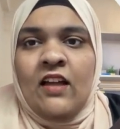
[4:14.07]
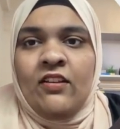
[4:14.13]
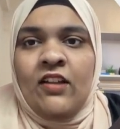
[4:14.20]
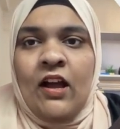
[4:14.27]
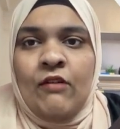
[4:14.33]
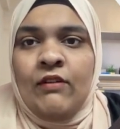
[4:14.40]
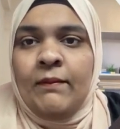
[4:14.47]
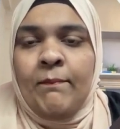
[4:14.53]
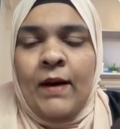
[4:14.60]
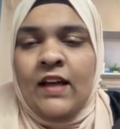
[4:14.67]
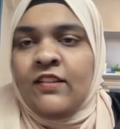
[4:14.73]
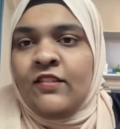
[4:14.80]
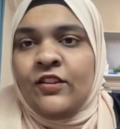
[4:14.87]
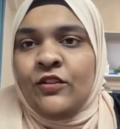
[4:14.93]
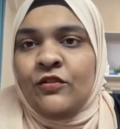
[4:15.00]
I will
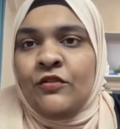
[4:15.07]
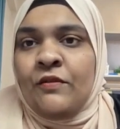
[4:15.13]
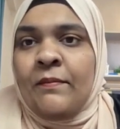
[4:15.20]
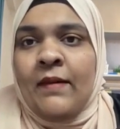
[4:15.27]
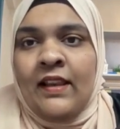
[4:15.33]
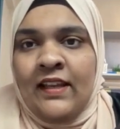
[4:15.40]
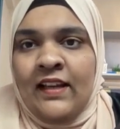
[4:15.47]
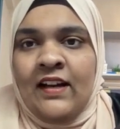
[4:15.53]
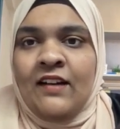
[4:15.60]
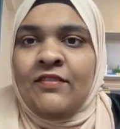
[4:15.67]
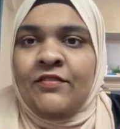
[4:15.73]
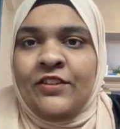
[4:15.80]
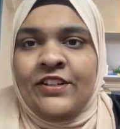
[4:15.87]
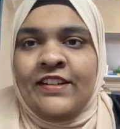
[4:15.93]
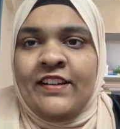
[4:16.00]
pass to Maliha
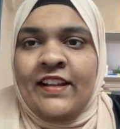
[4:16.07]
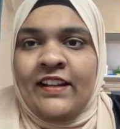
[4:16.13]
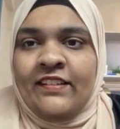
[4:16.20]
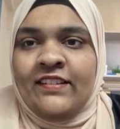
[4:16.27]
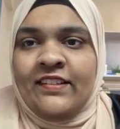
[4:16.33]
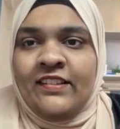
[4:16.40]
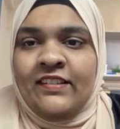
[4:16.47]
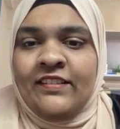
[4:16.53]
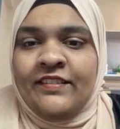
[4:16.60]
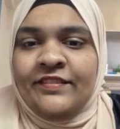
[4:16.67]
for the next.